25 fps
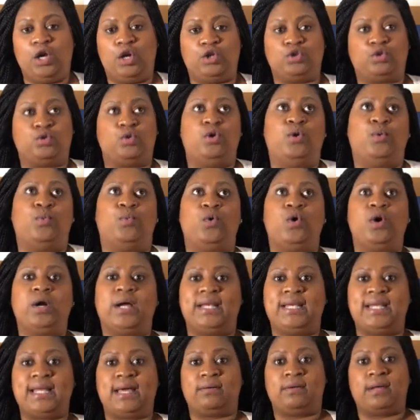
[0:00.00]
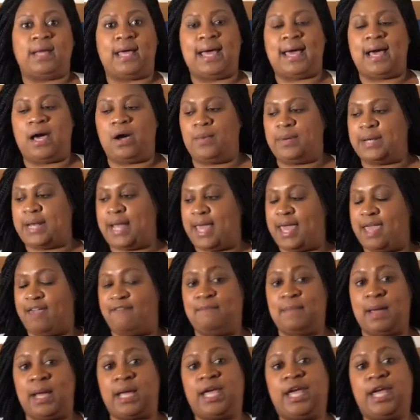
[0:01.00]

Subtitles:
So I'm walking down the aisle and I have my